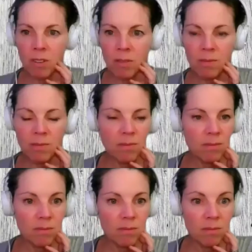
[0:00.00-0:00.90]
know.
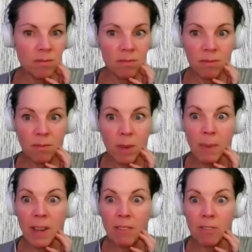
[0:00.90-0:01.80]

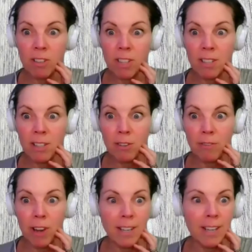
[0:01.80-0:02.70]
Maybe after this,
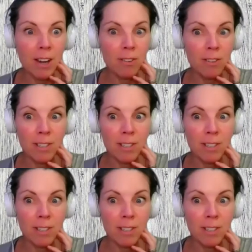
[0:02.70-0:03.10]
they'll find out.